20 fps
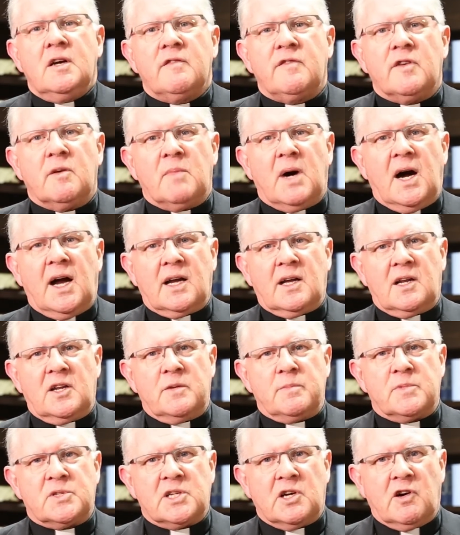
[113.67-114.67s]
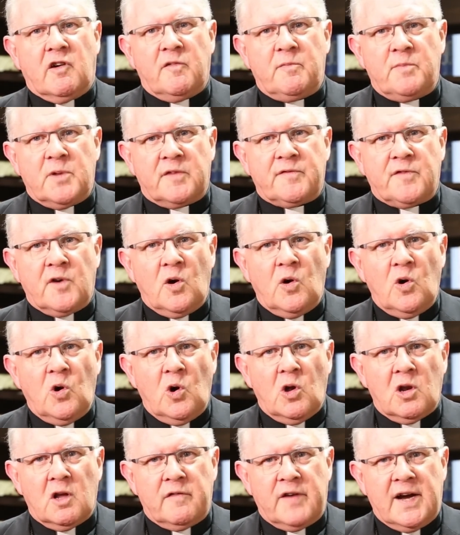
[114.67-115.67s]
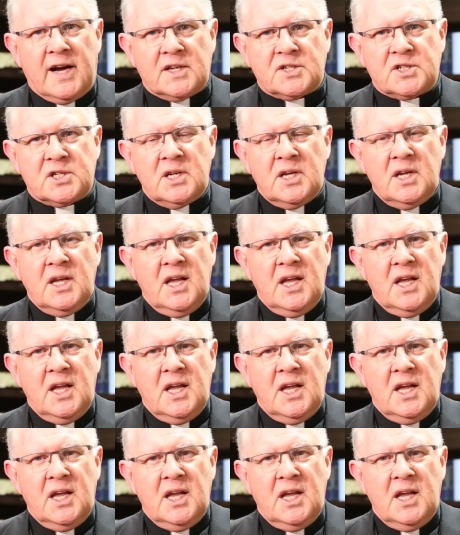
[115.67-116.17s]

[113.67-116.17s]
for Michael himself. But for all of us,